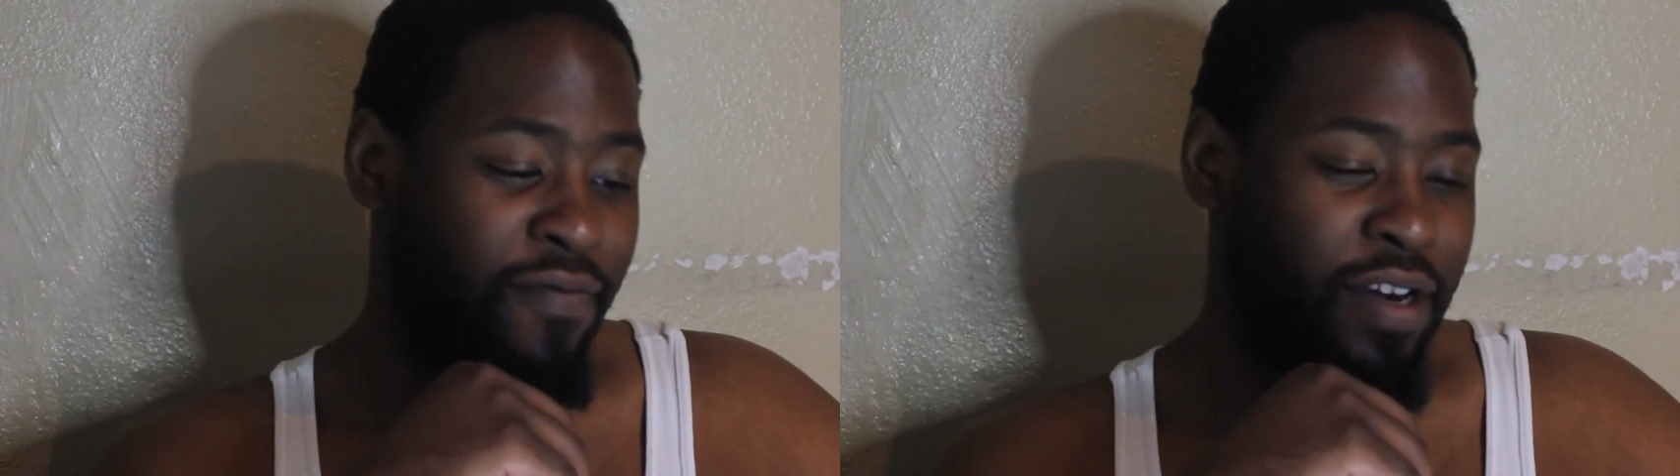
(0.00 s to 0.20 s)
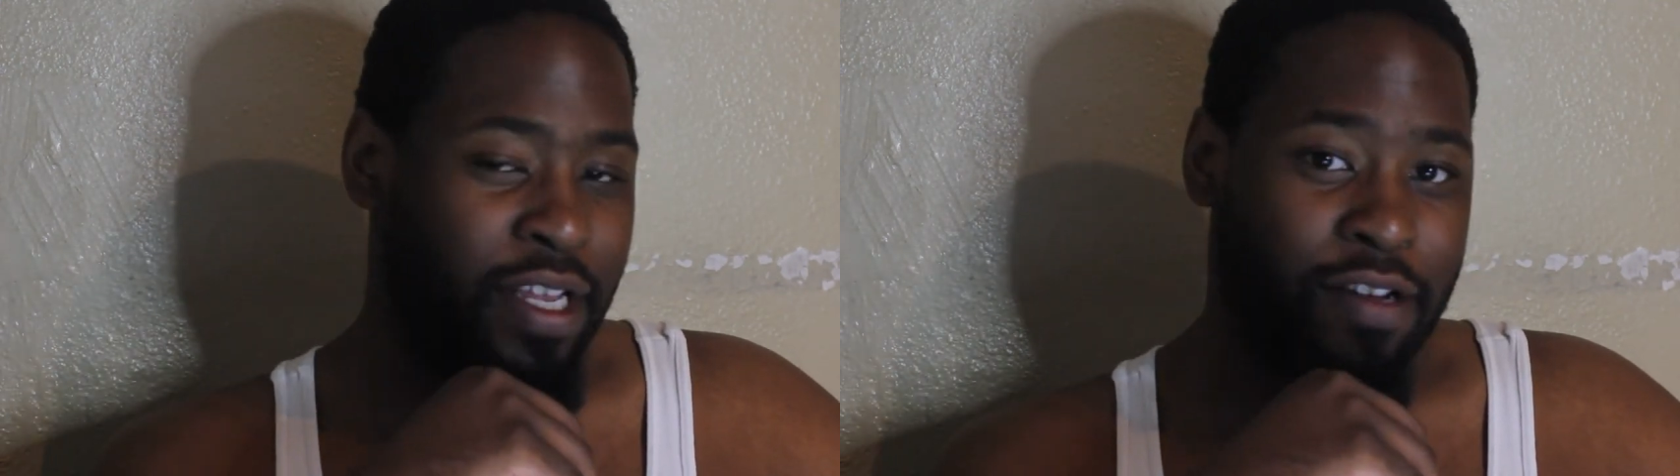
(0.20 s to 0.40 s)

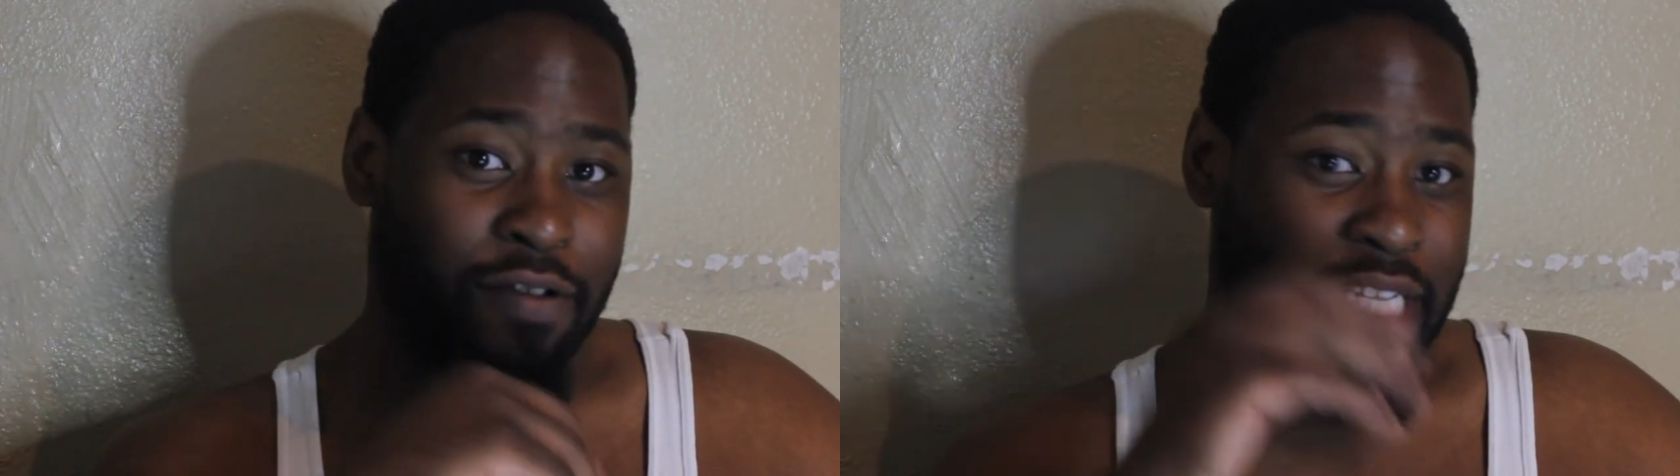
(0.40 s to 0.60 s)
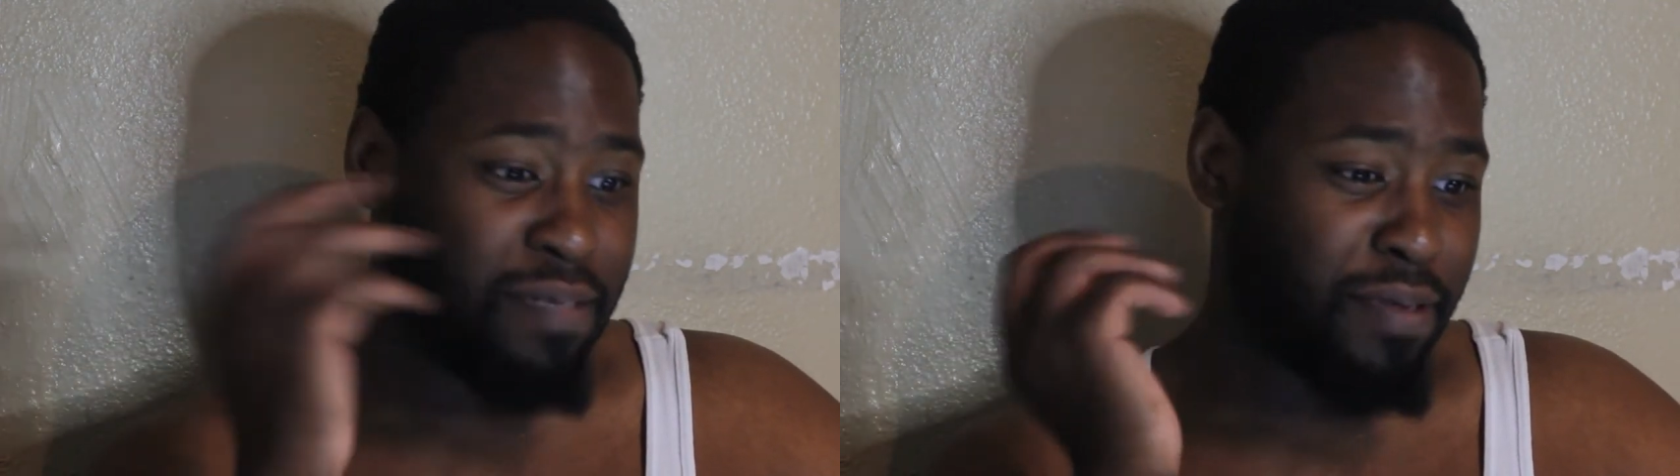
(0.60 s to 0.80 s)

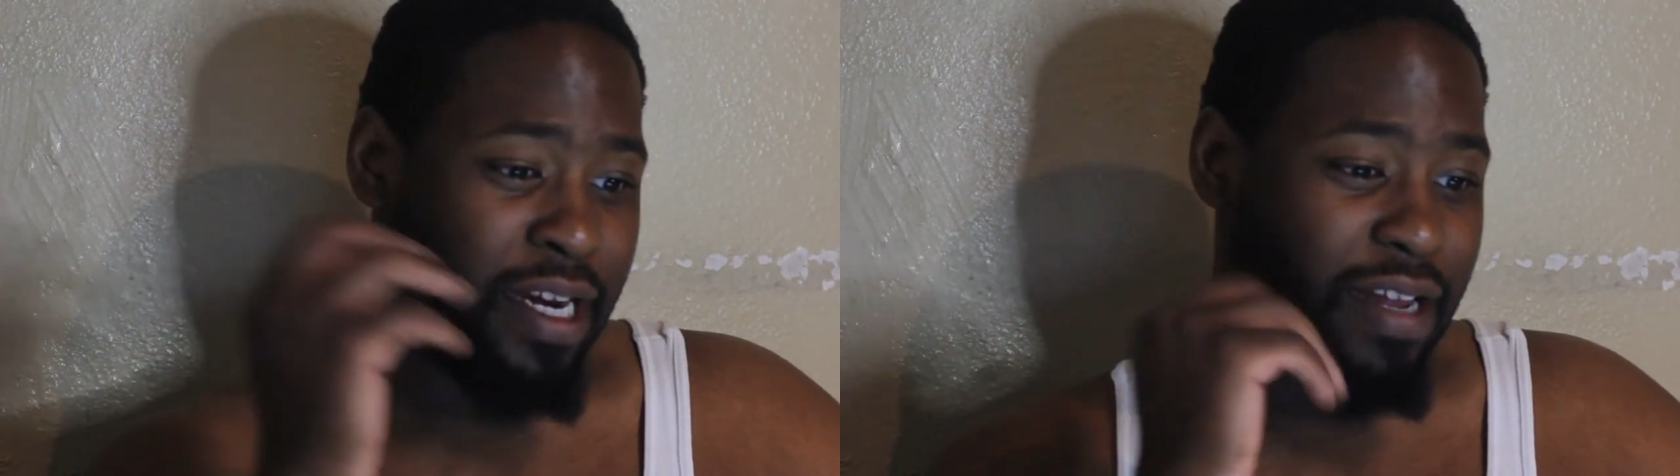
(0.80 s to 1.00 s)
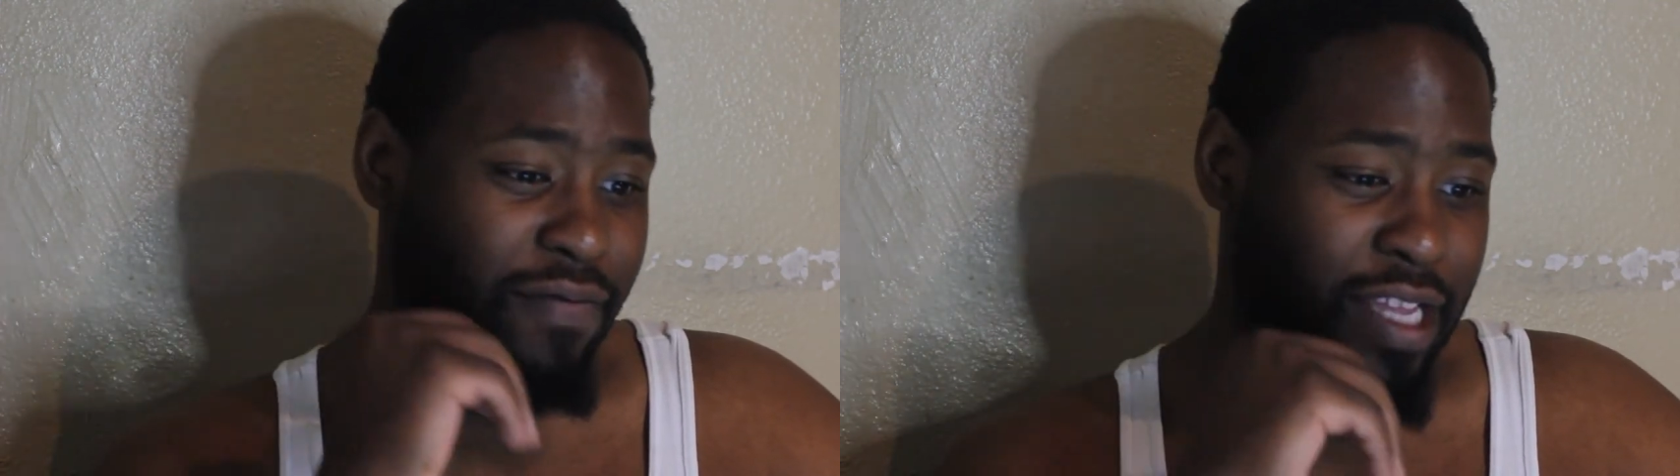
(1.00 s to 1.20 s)
video
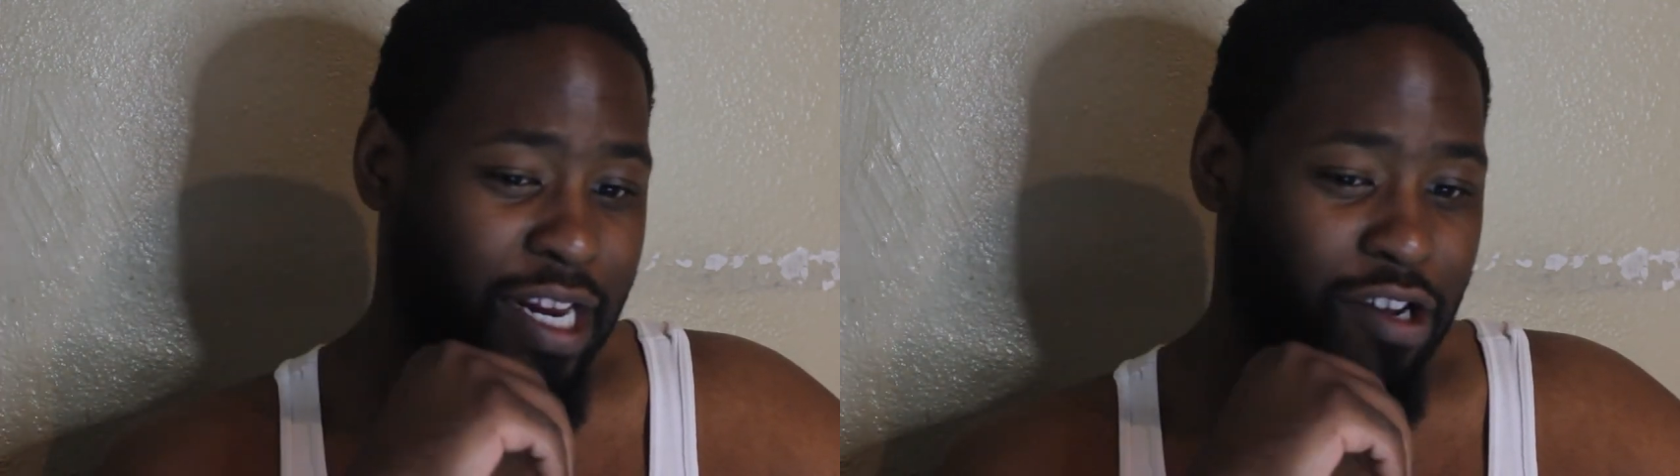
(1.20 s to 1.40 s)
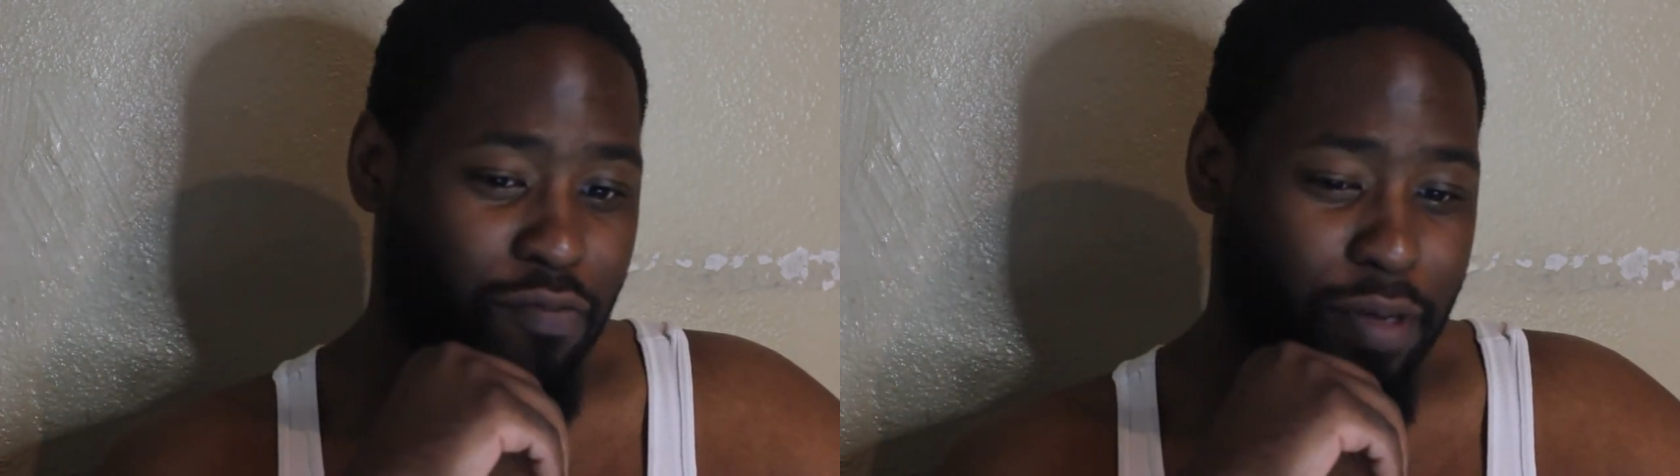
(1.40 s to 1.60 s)
explaining
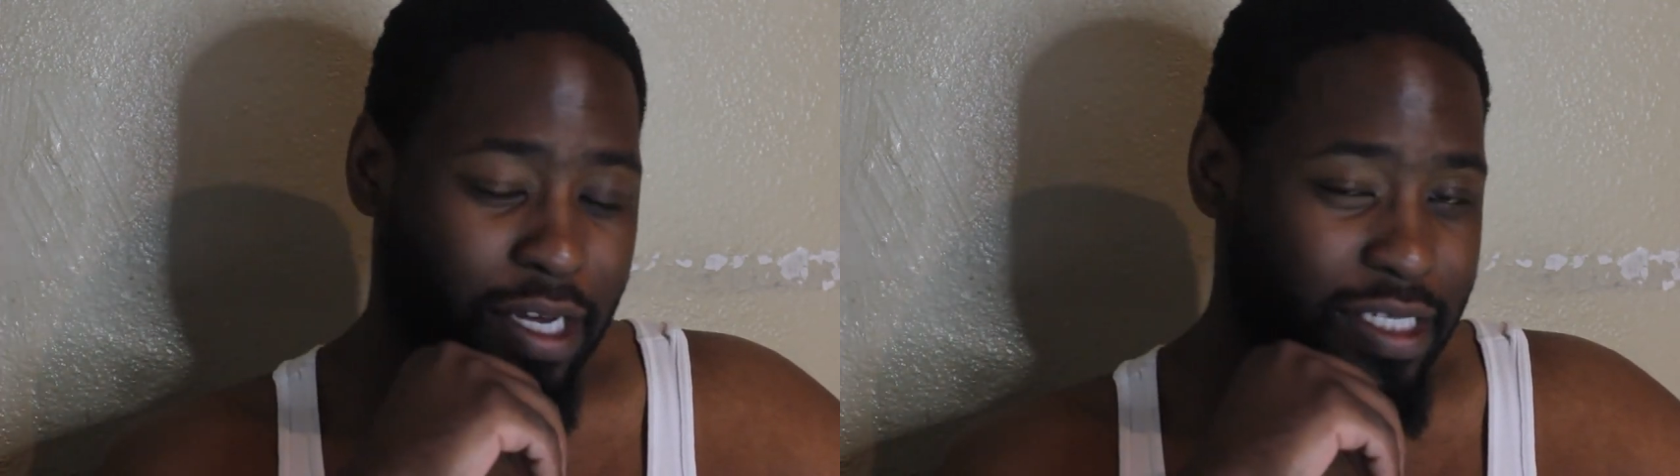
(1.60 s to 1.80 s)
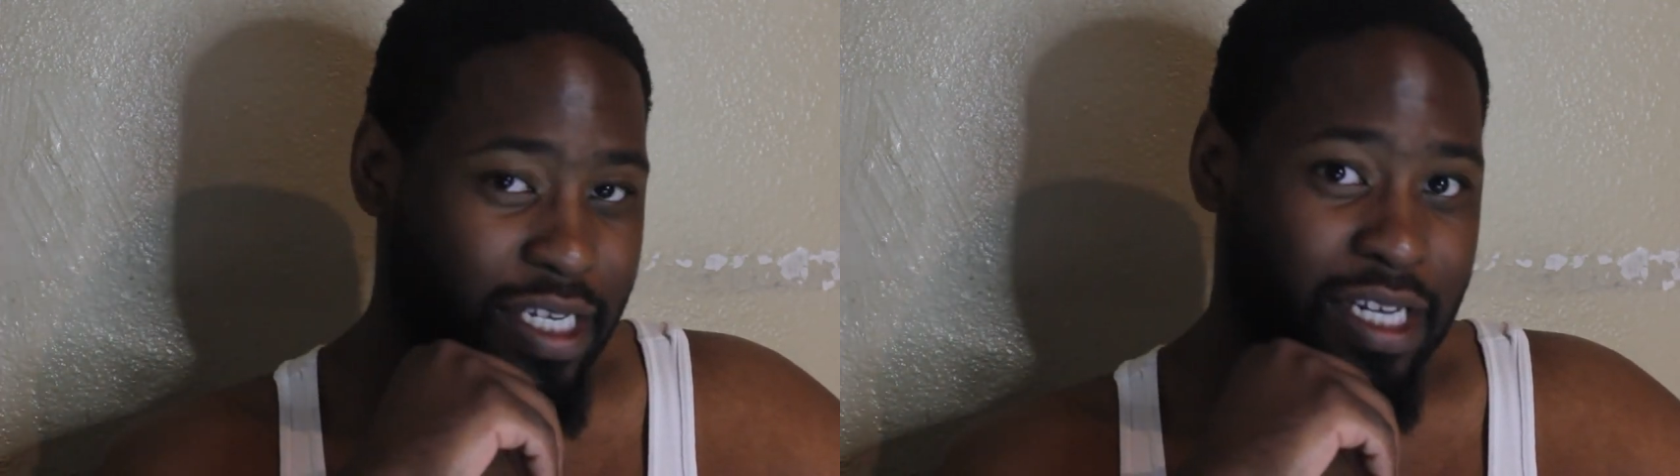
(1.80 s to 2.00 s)
everything
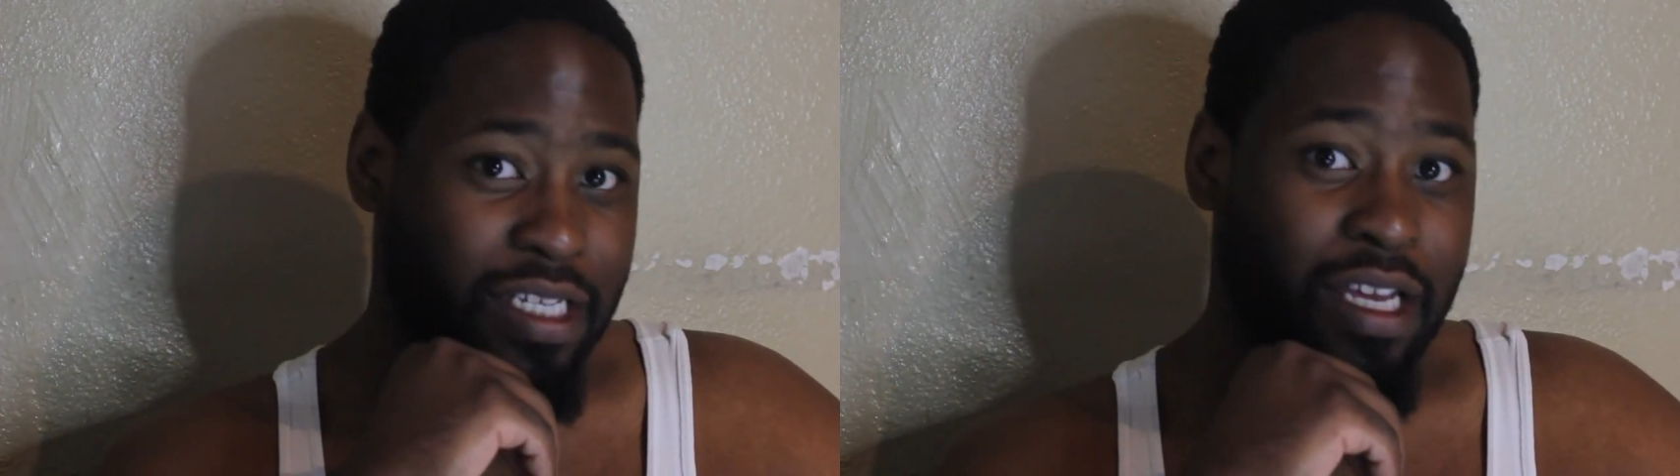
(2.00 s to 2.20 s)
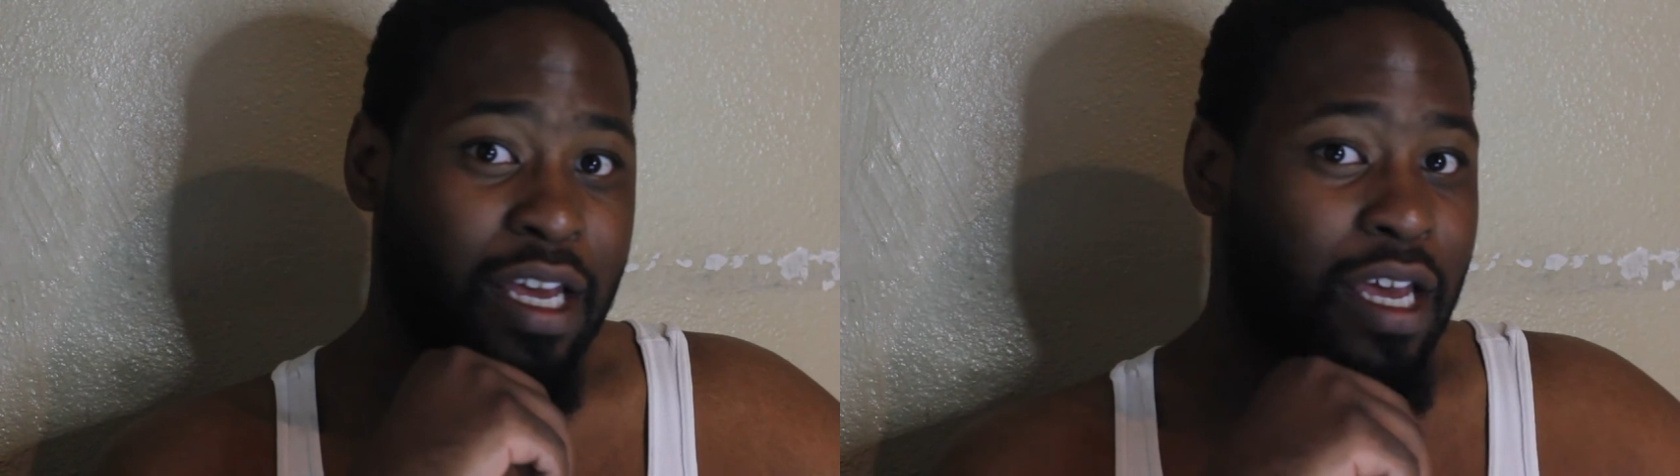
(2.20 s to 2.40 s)
Lupe says.